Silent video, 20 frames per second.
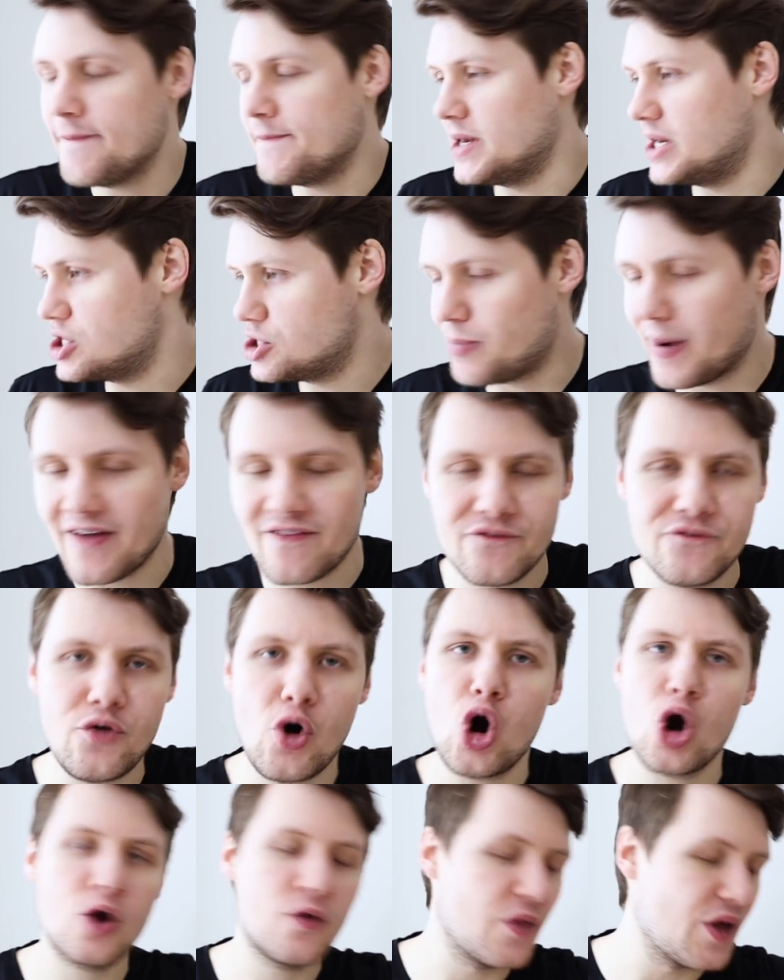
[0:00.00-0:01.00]
It is by
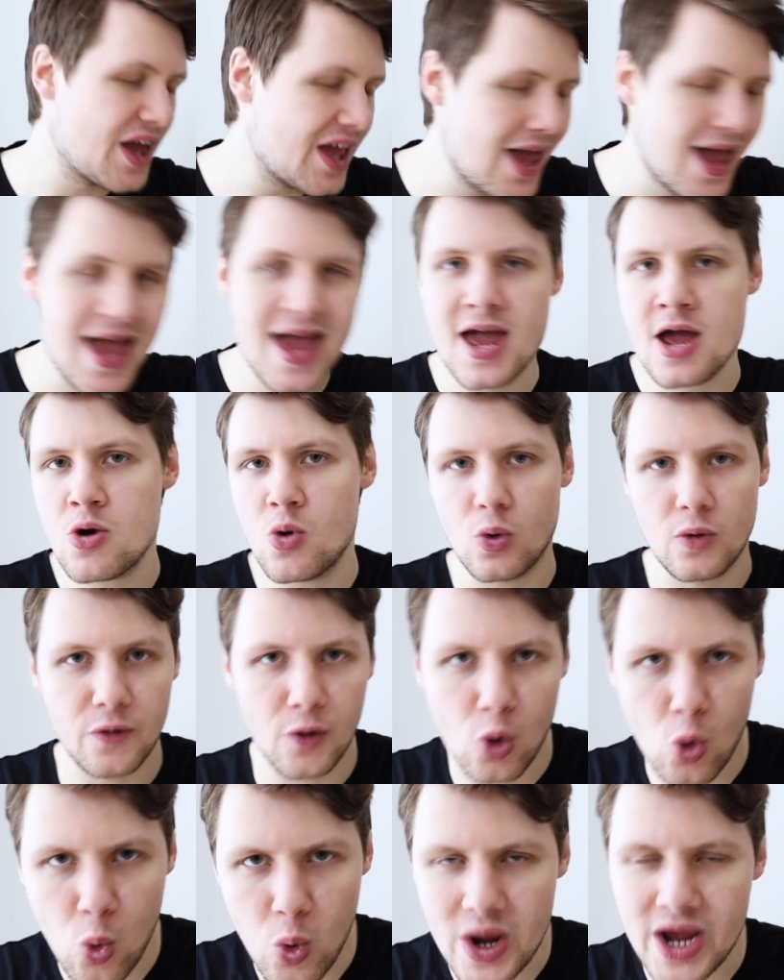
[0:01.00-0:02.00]
far the king or the
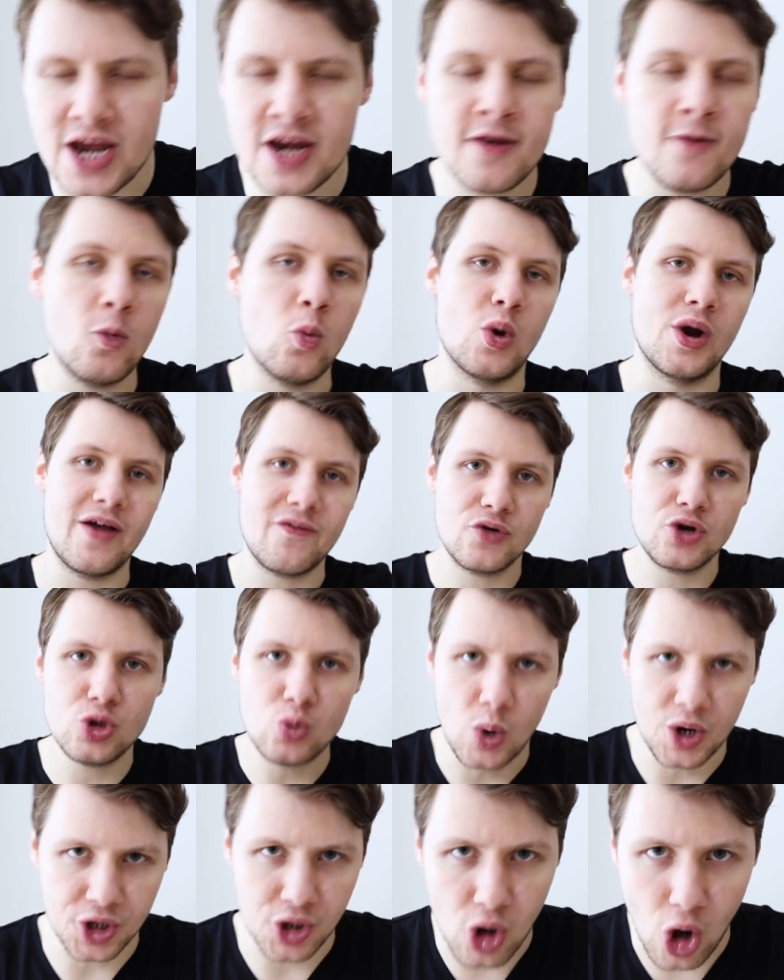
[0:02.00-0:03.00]
queen, whatever
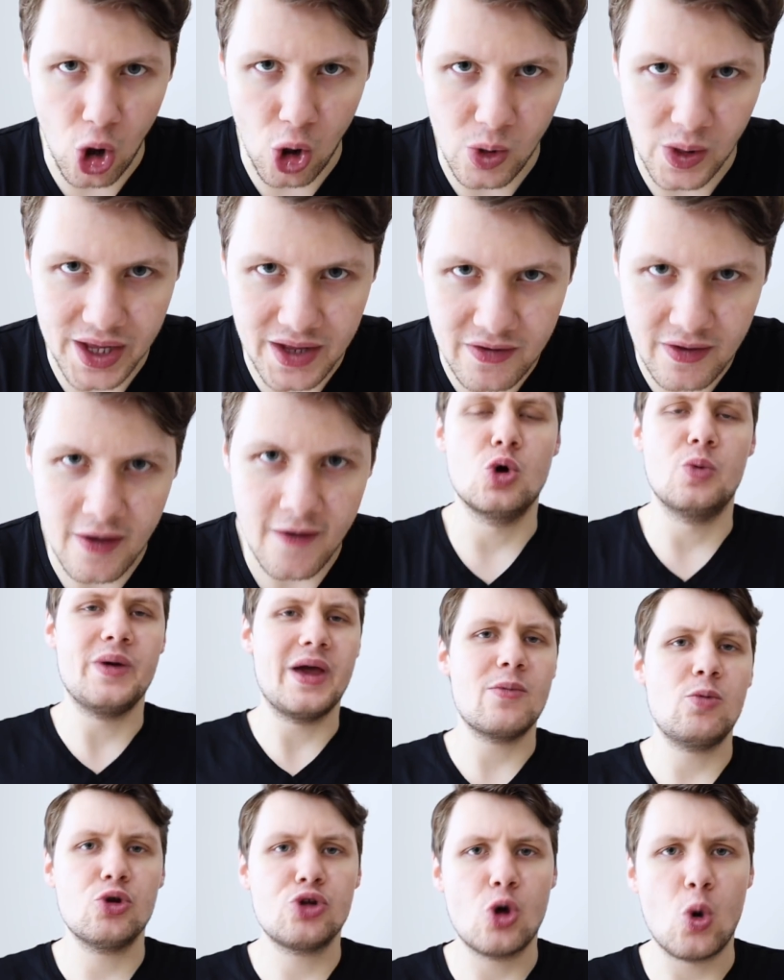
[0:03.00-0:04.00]
you want to call it. You'll be
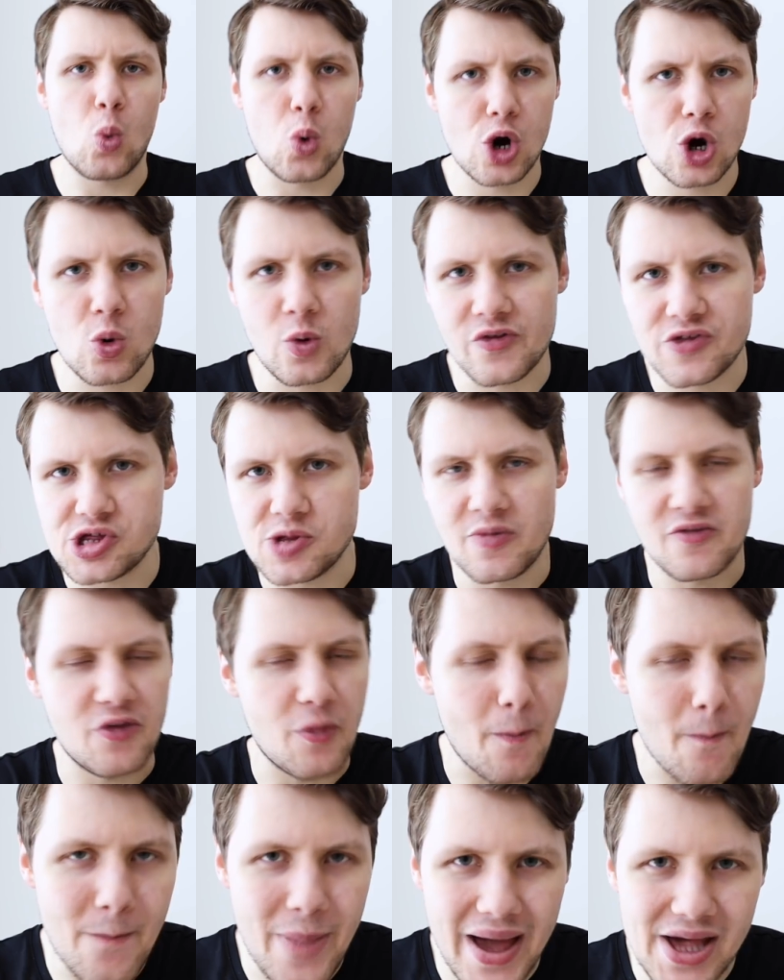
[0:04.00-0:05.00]
able to work with some of
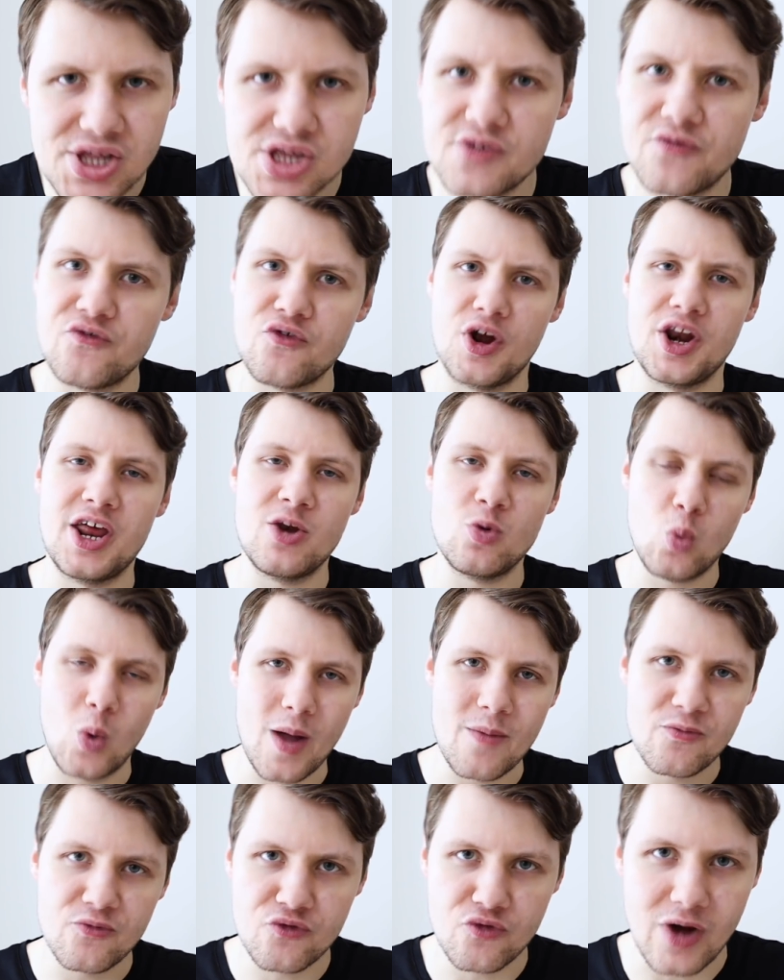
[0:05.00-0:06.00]
the best front-end
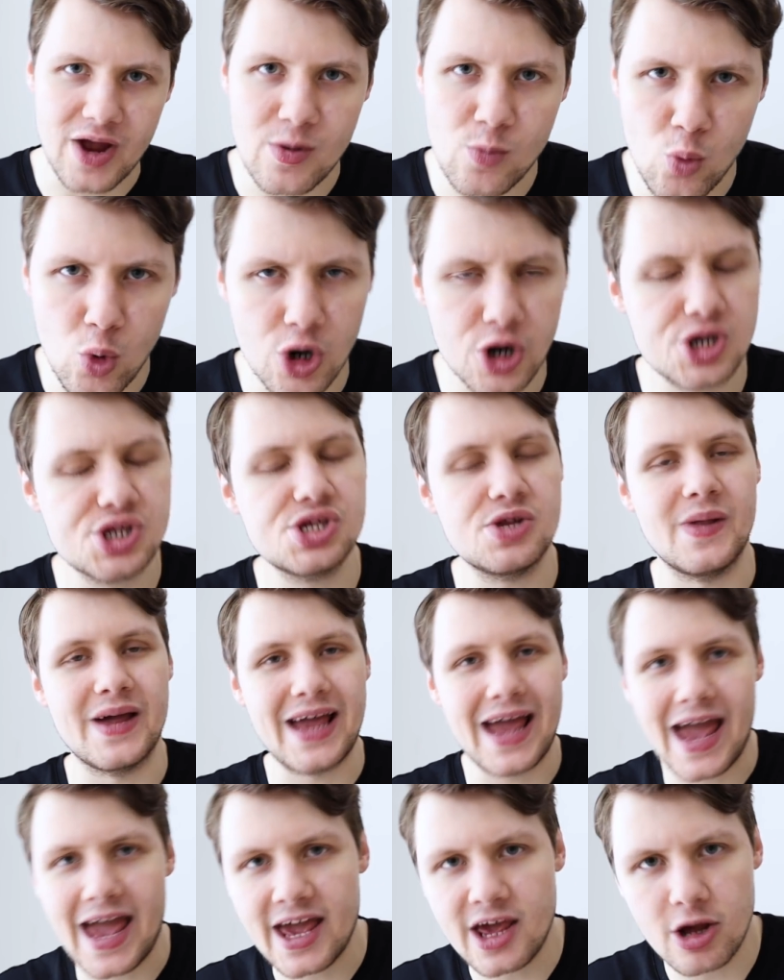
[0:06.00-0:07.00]
web frameworks,
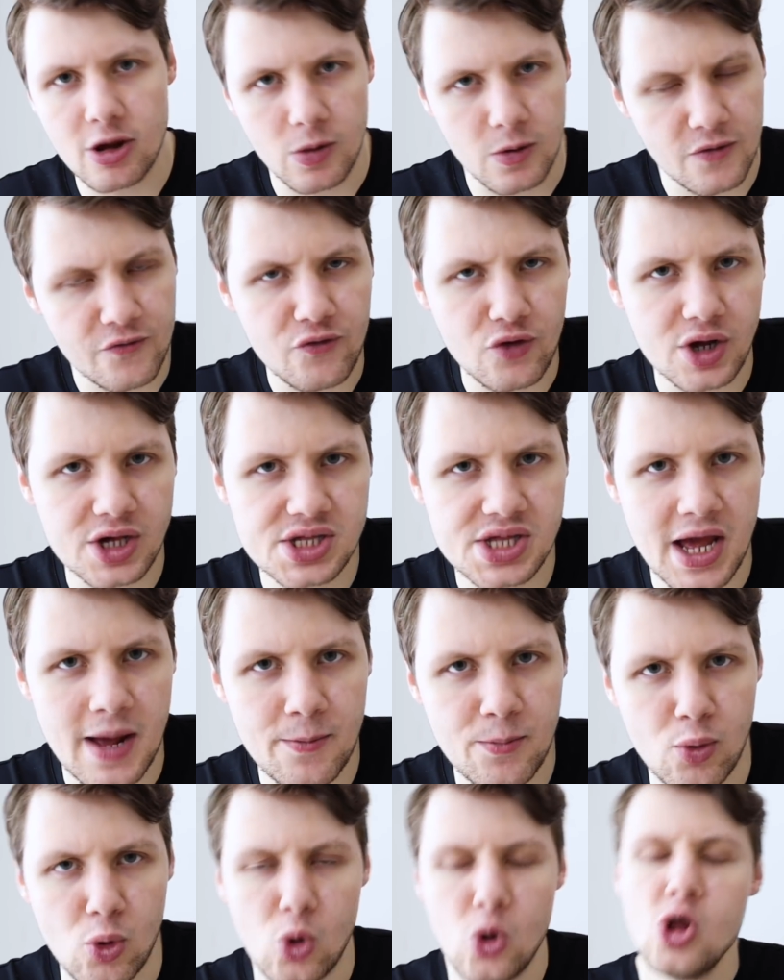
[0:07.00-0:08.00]
like Angular, for
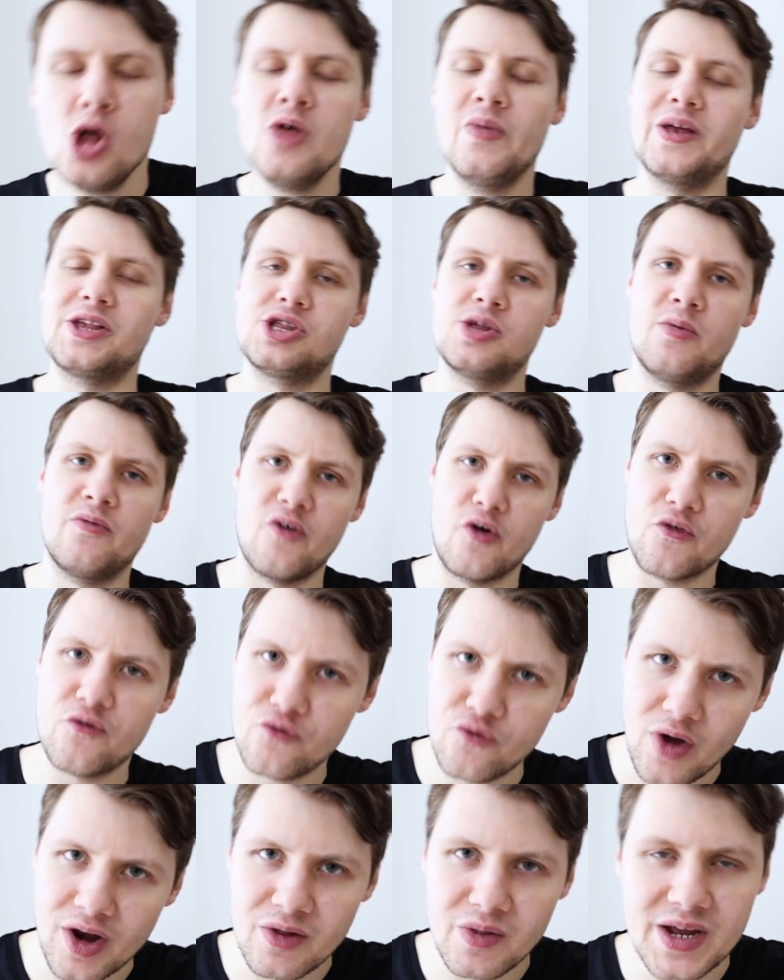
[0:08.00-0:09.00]
example, that some of our
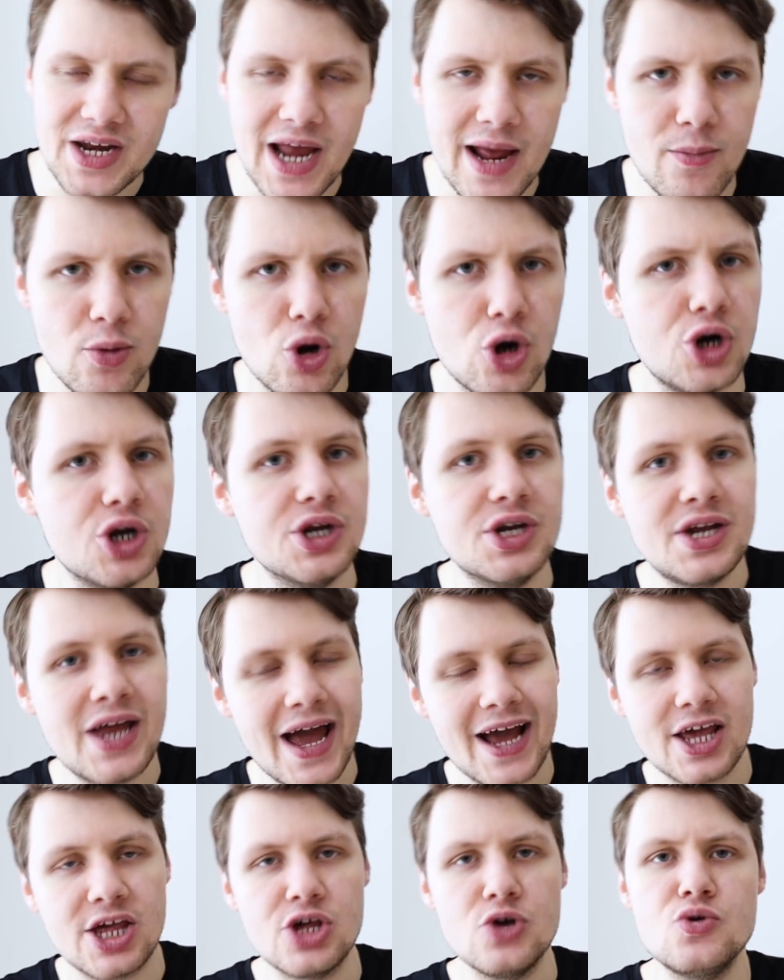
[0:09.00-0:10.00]
friendly neighborhood
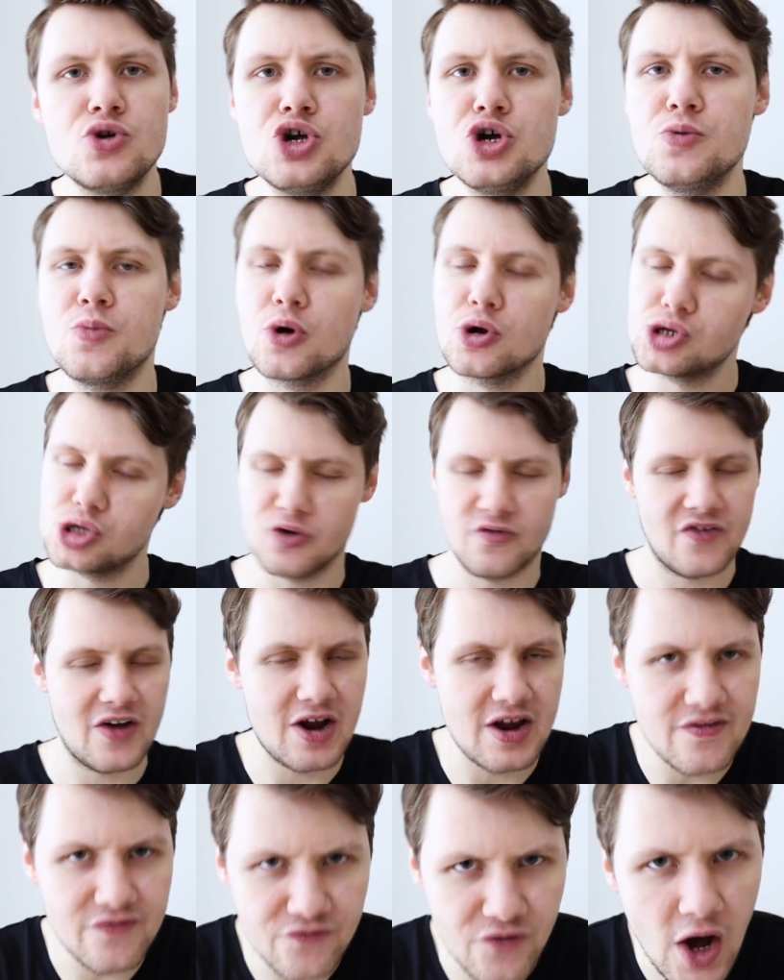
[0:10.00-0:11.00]
tech YouTubers are
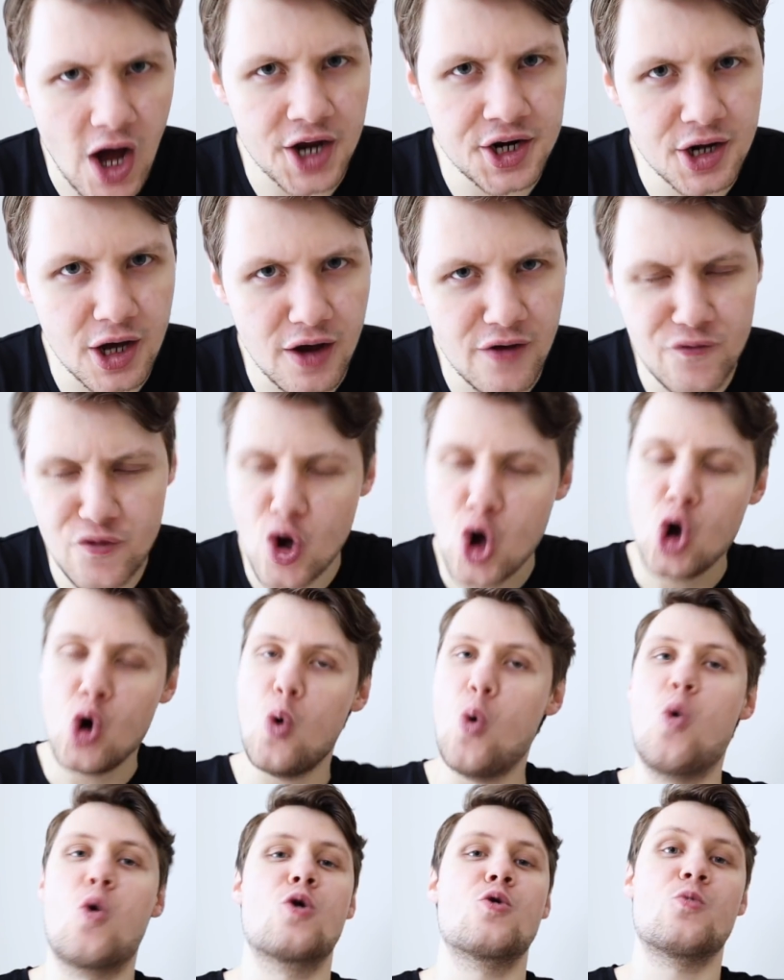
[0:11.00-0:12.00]
very fond of,
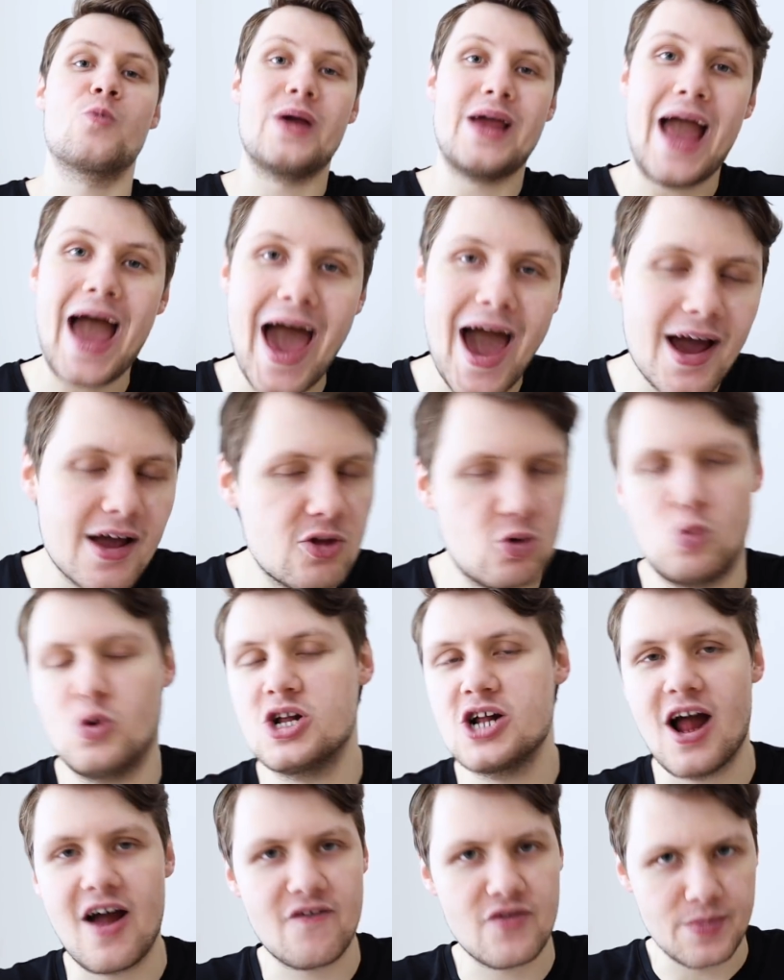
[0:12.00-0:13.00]
or React,
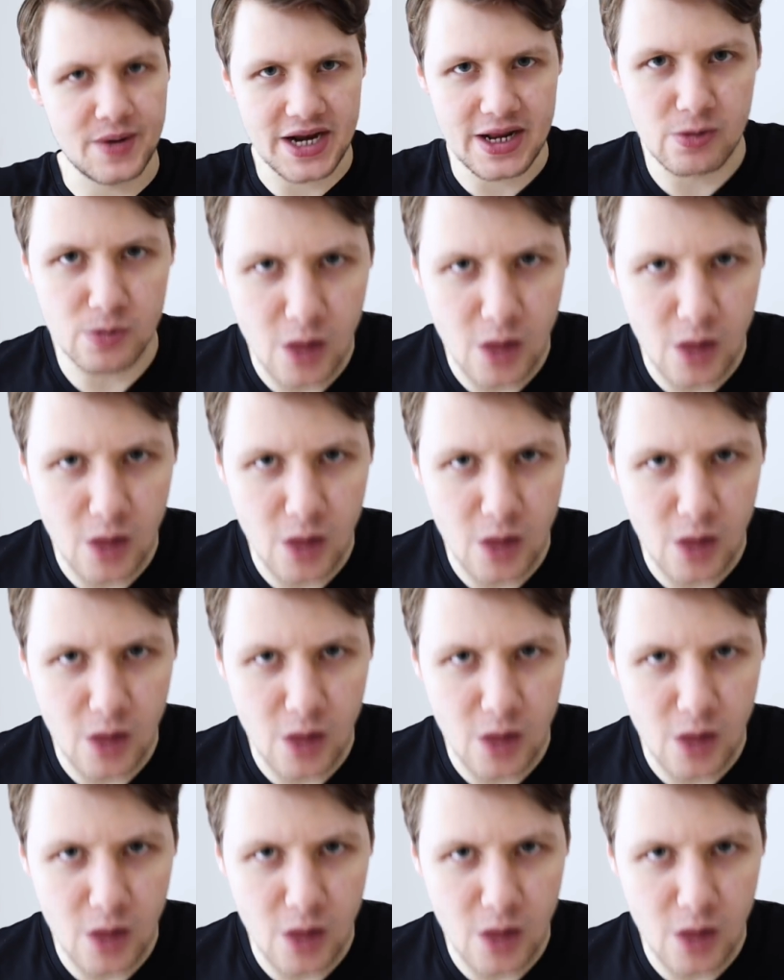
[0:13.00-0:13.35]
which everybody